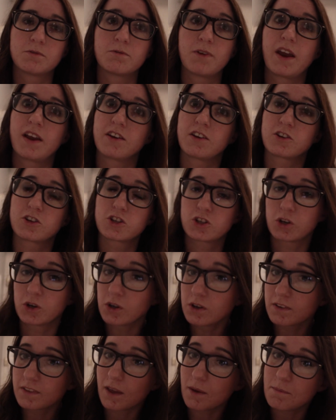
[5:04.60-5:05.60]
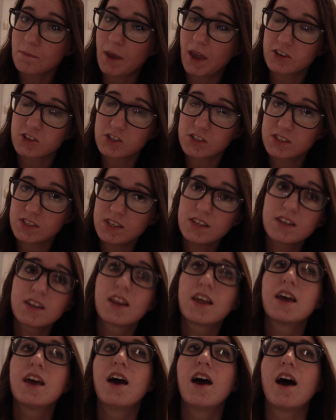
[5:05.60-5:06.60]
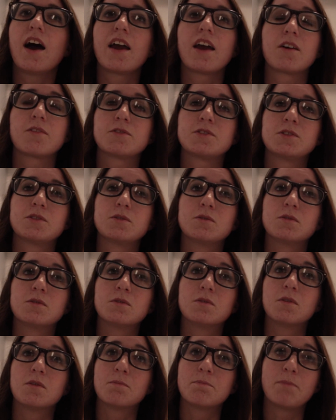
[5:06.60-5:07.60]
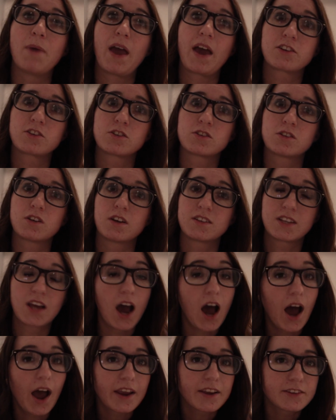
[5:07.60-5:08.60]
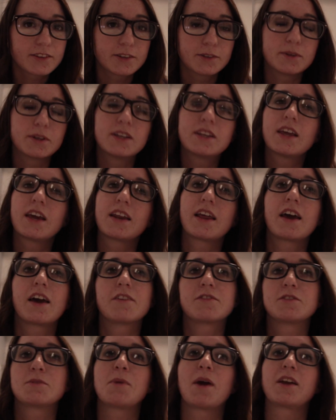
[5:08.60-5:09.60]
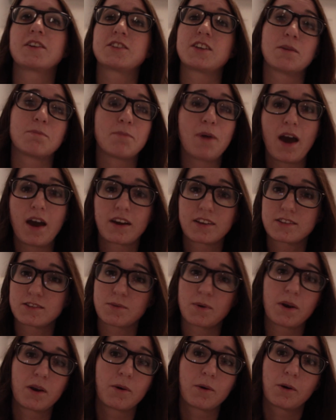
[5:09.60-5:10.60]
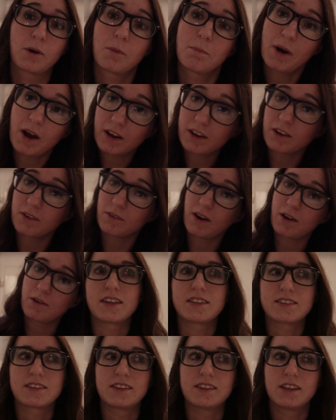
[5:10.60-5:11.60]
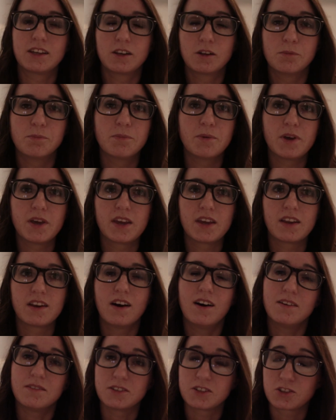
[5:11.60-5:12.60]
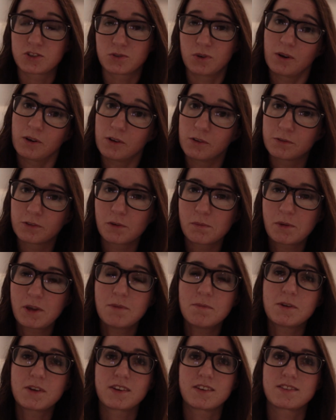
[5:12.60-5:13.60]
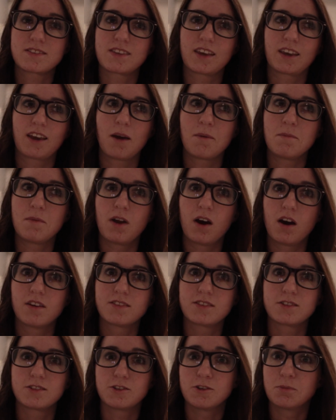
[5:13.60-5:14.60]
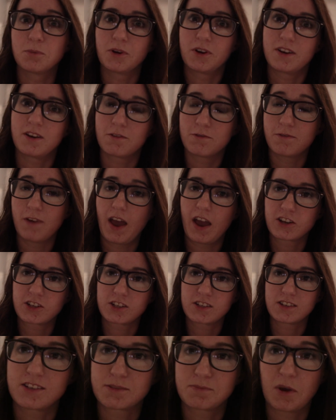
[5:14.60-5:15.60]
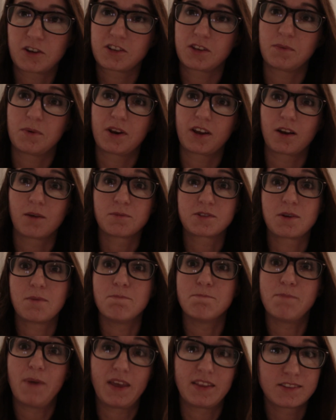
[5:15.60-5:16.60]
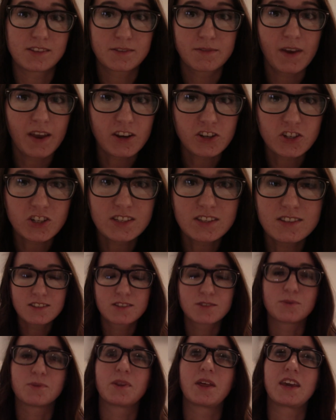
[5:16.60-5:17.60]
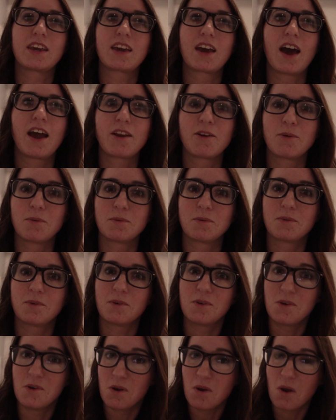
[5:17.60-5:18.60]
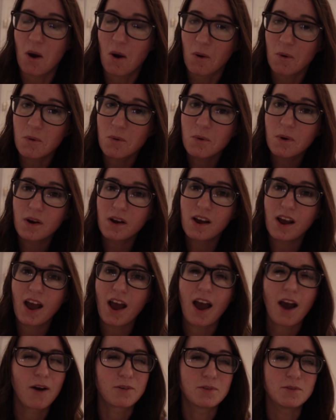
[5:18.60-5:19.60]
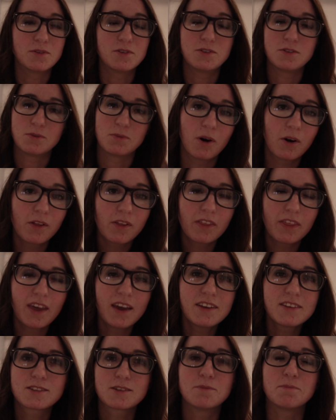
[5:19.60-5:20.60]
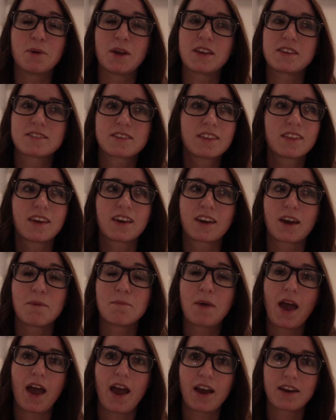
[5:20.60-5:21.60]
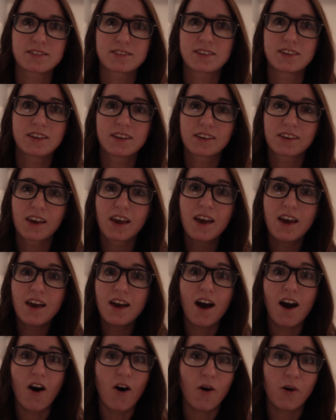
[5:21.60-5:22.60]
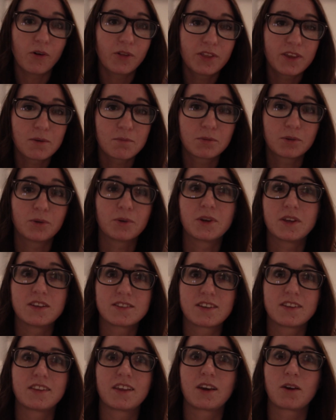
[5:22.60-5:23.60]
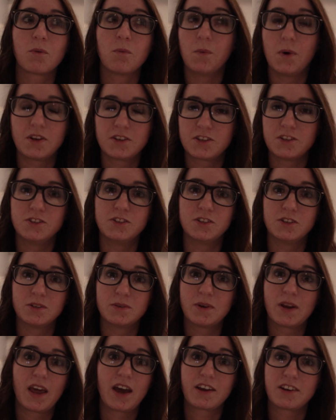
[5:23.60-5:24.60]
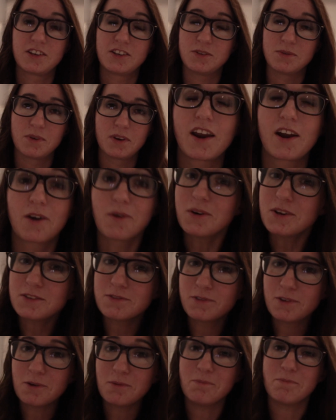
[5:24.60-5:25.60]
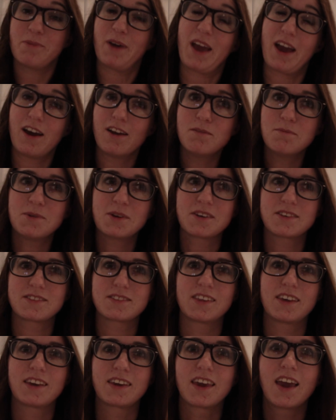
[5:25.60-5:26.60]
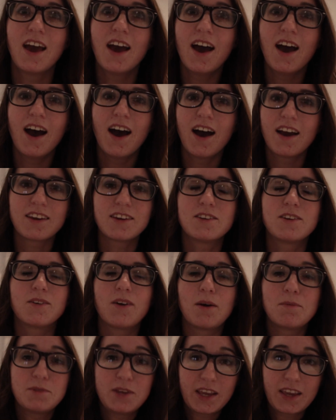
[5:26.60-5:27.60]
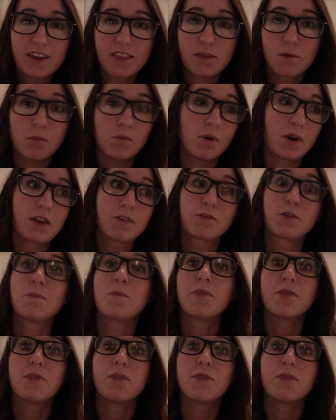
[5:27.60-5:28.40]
find a shirt that matches it. I have to match a tie to it, and I have to match a pocket square or a pocket wrap. It's a little bit of a struggle for me because like I'm not super into fashion, especially when it comes to men's fashion. So like I don't know how to do all that. So basically like I'm asking all the employees on like what to do and how to do it. I always feel bad because like, you know, I'm taking them away from